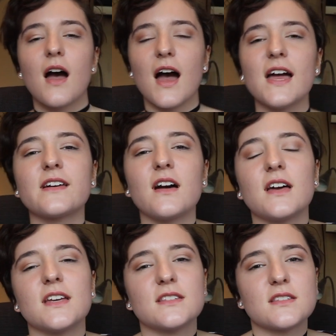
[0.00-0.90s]
Hi
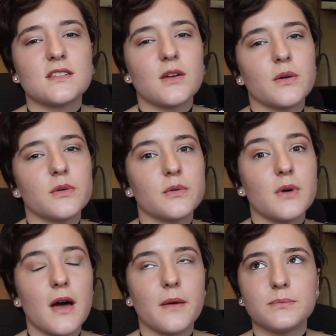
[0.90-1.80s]
guys, so
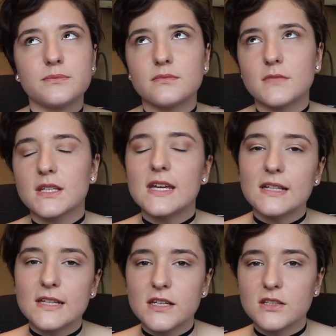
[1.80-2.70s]

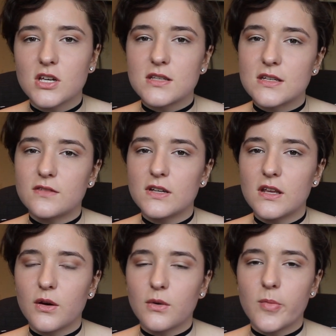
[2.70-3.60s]
Keeley just did a
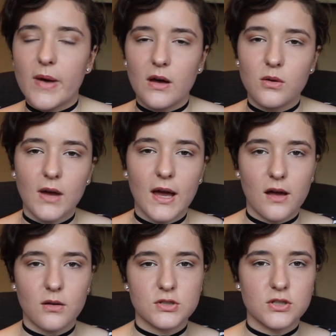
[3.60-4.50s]
video about
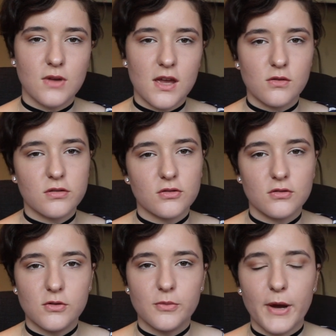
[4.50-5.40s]
how to get you
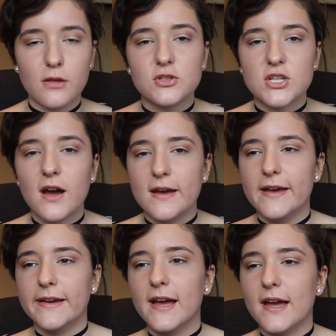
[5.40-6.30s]
through your biology
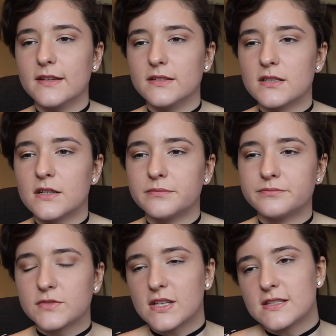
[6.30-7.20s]
IA, and
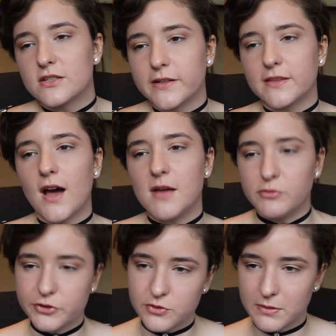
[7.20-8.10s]
considering that I'm
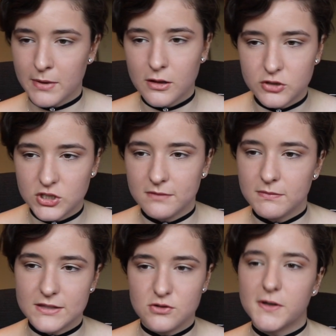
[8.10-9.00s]
also doing biology,
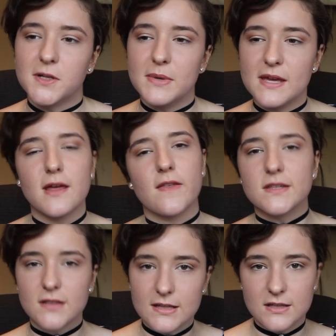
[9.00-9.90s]
there's not going to be another
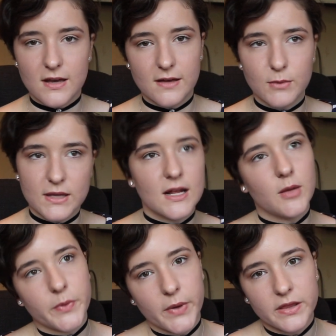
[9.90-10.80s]
science IA that we can
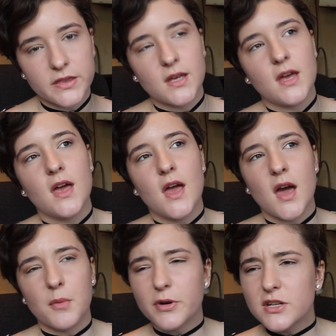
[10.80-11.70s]
help you with.
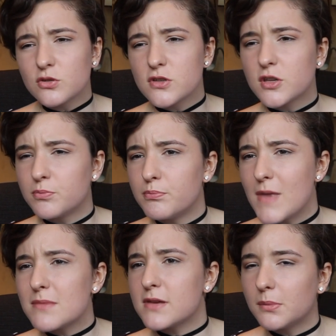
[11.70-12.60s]
I'm pretty sure you could
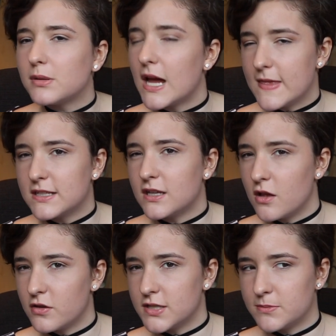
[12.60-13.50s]
maybe apply that to
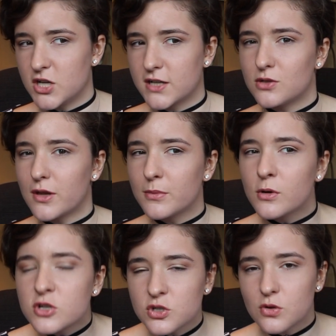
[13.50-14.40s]
other subjects, although I'm
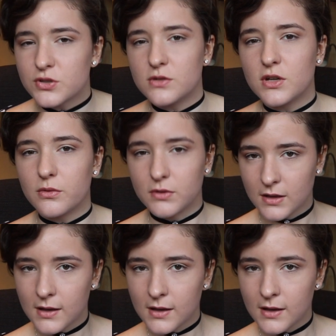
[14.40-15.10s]
not sure, so don't